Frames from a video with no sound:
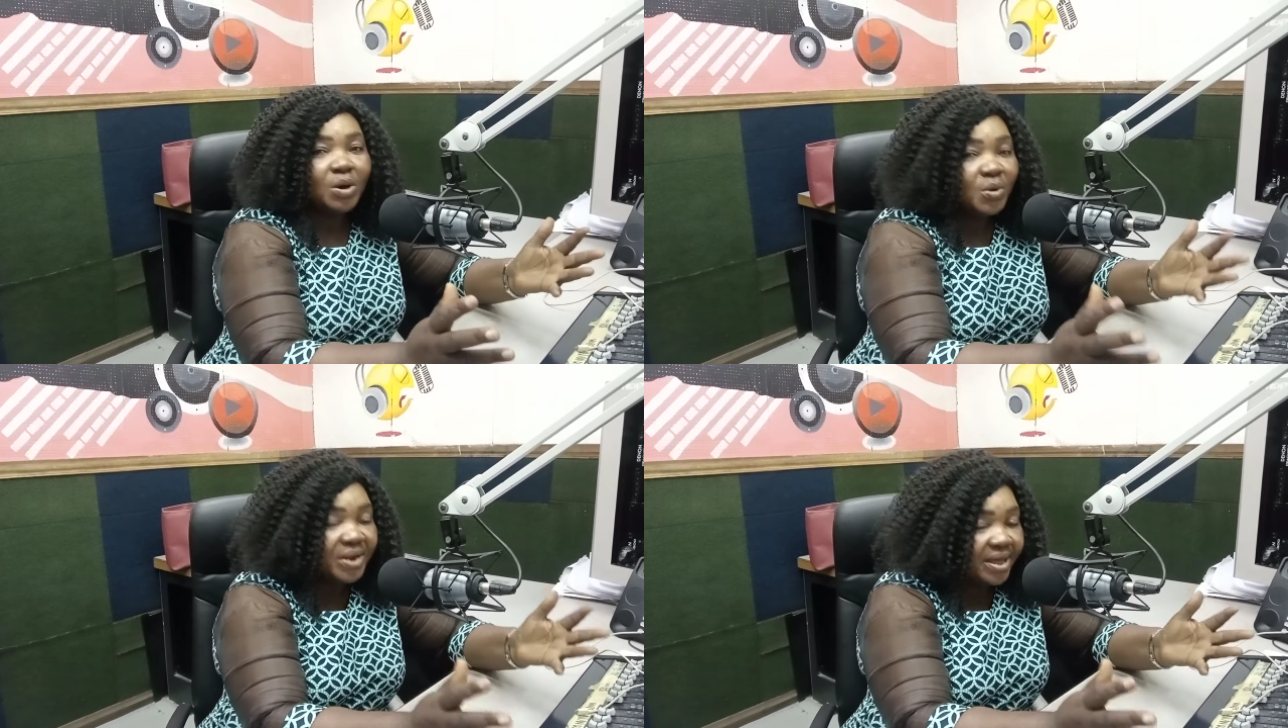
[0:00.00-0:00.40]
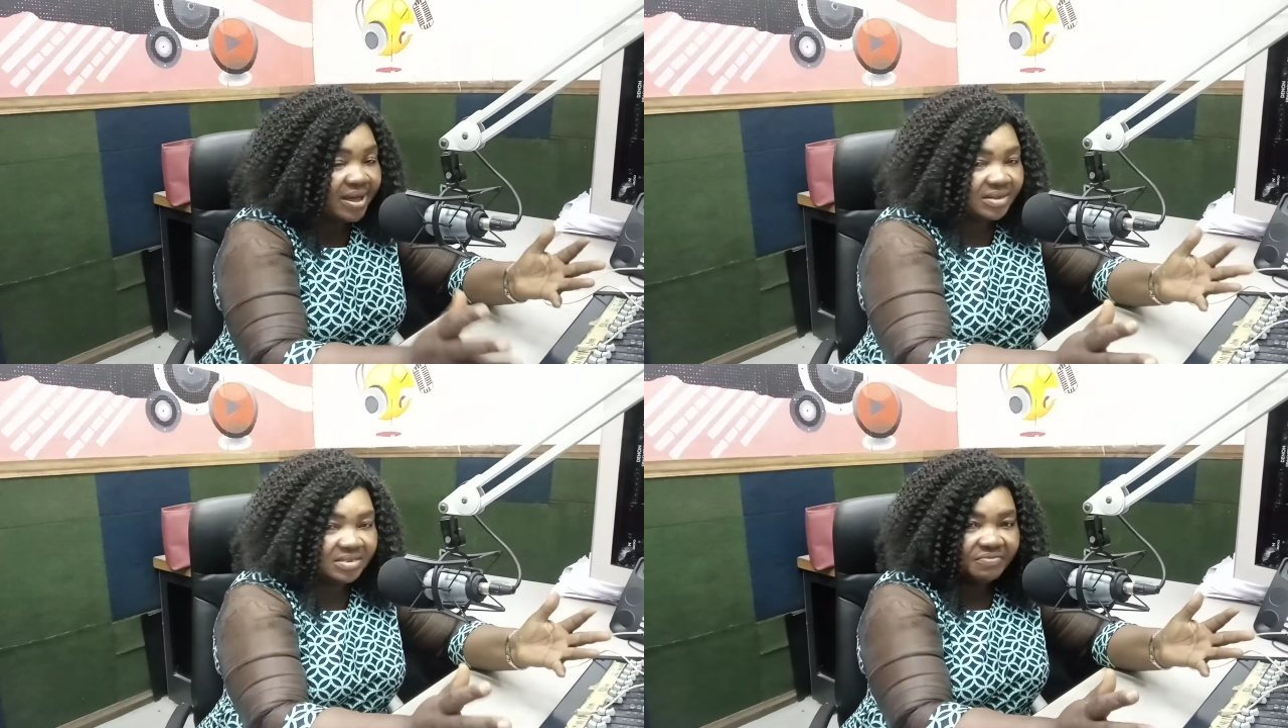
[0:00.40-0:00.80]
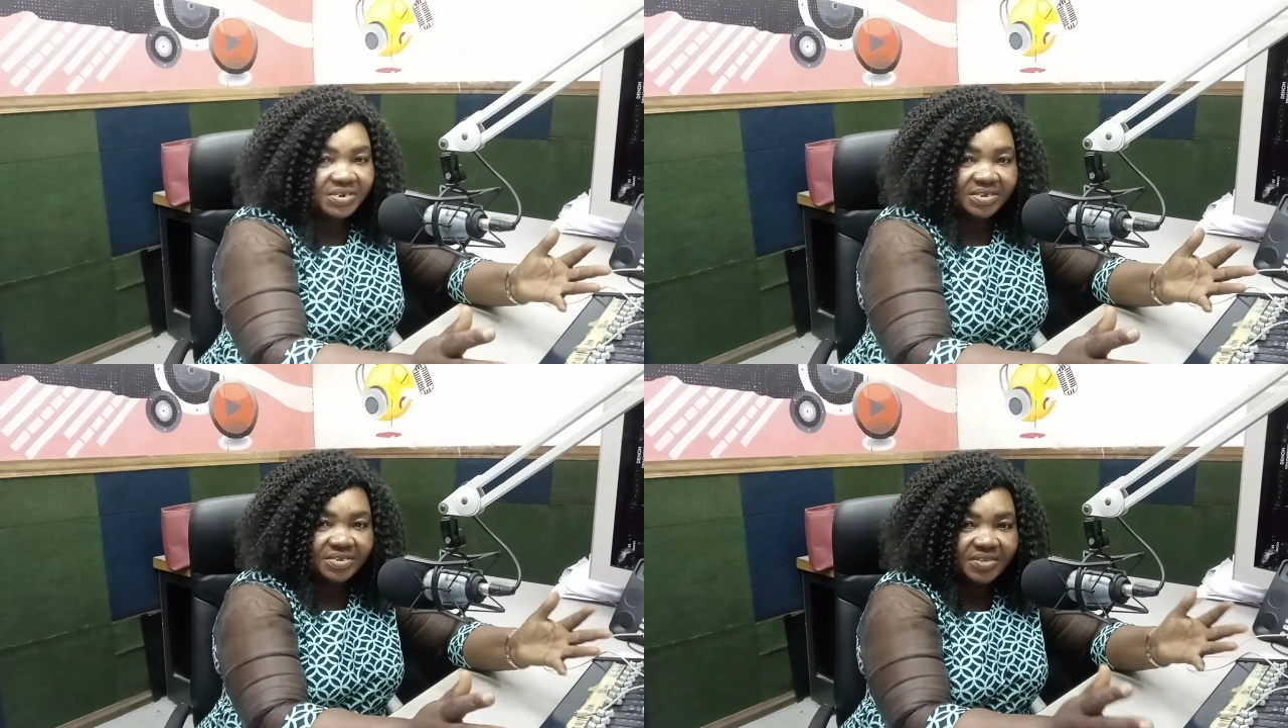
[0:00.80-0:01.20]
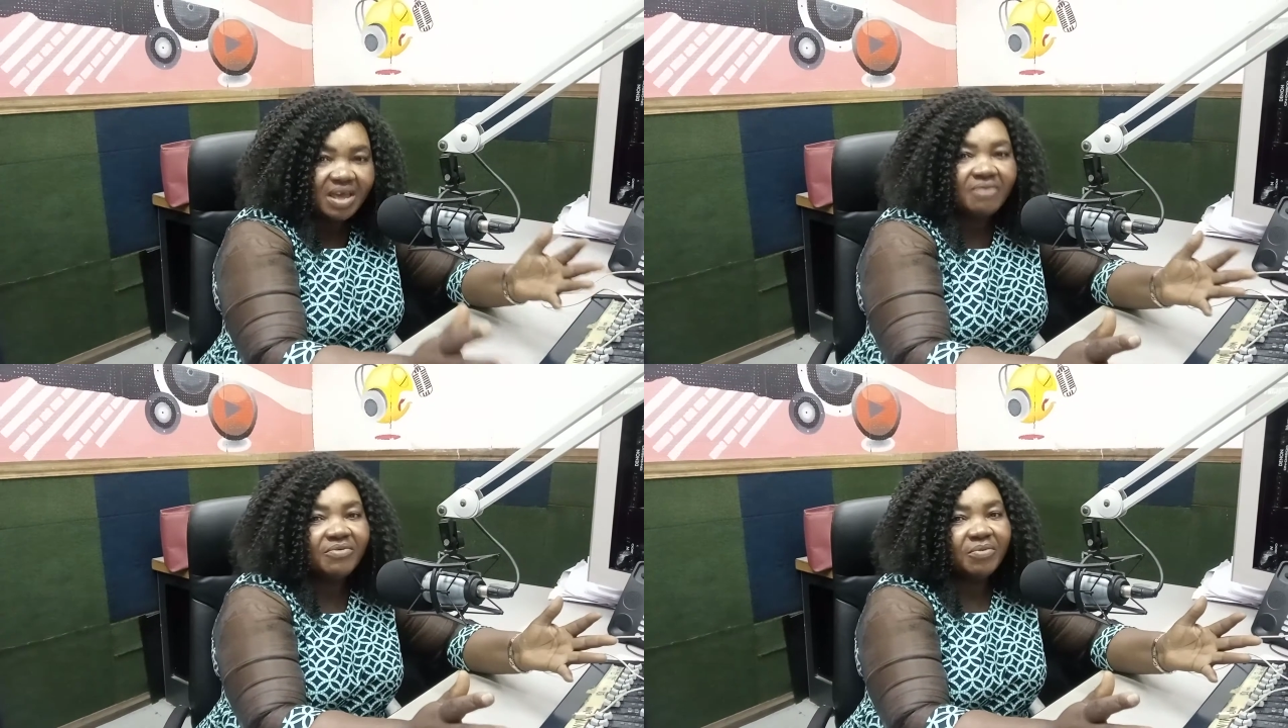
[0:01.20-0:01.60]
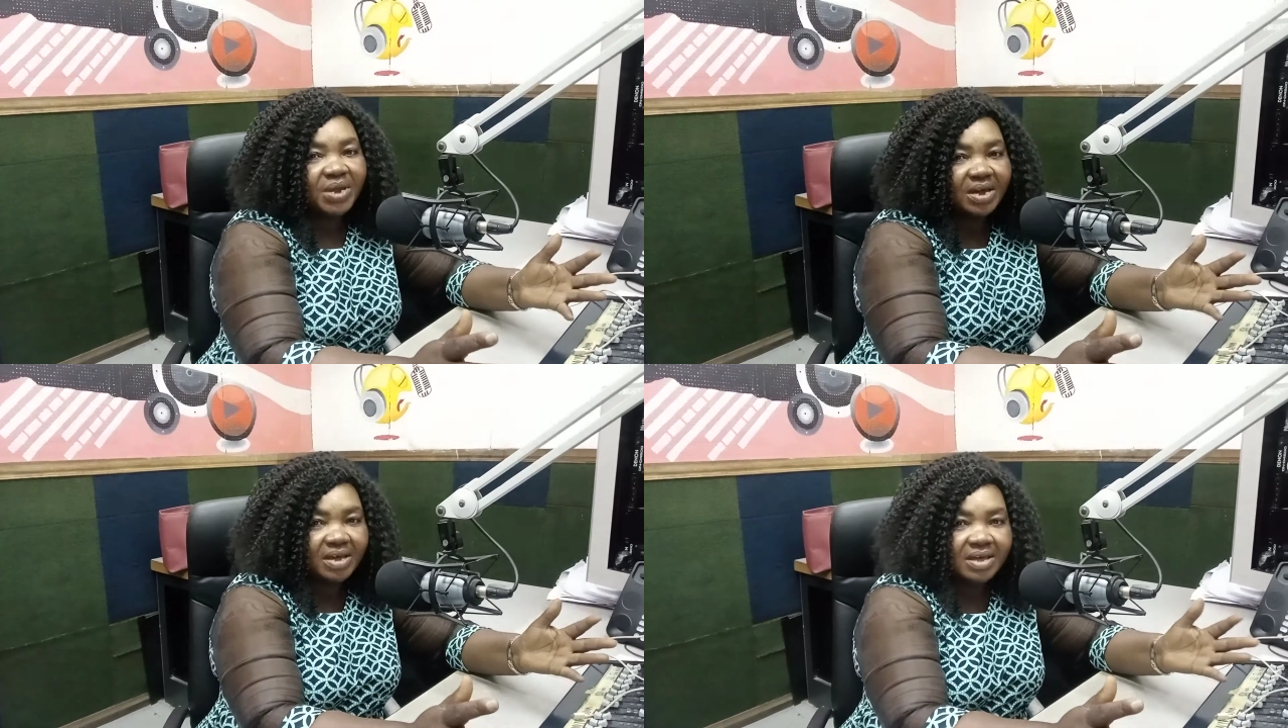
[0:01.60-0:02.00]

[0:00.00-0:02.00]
on-air activities every week.